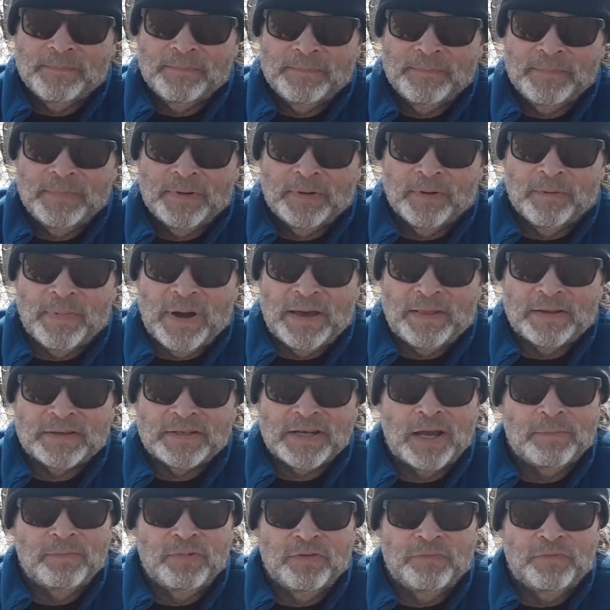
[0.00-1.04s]
by the
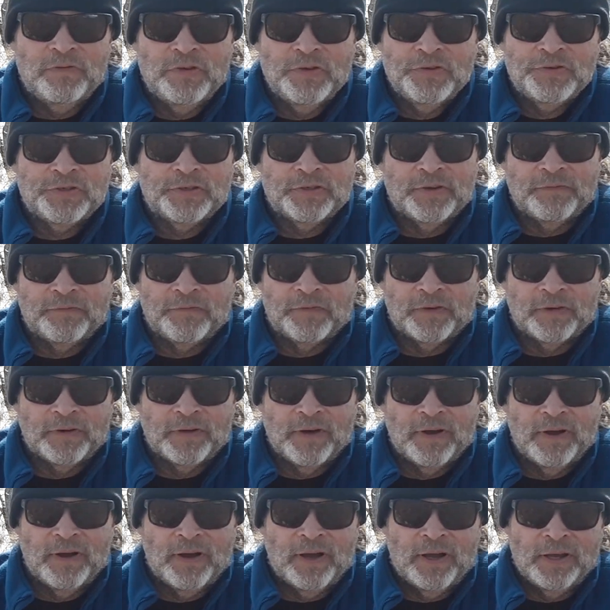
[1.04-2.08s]
time you've used it
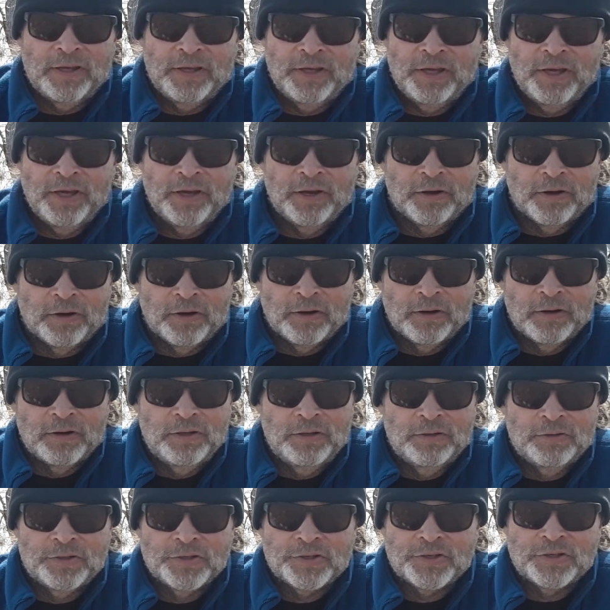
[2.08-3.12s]
for a year.
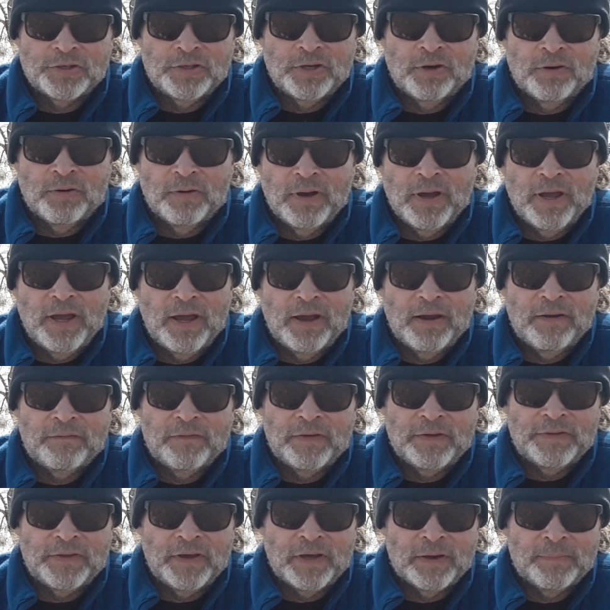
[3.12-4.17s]
You just know
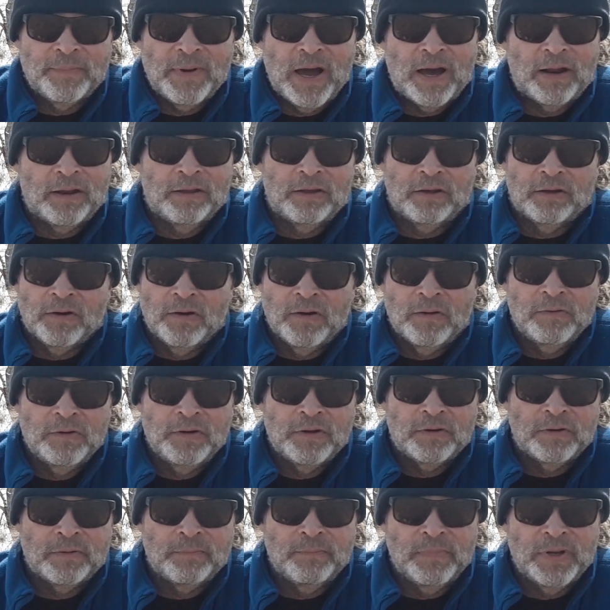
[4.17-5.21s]
everything about it. You know
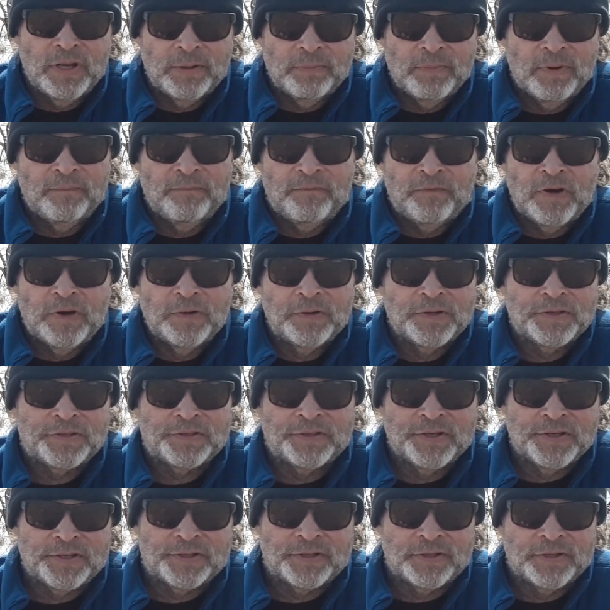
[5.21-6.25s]
your minimum focus
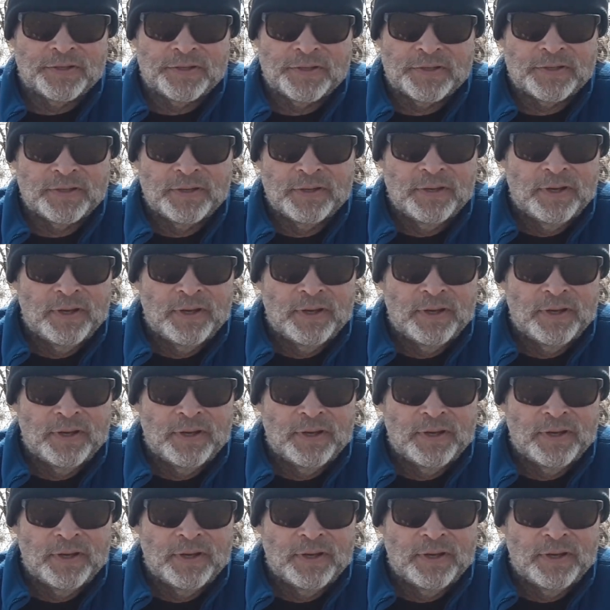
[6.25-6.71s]
distance.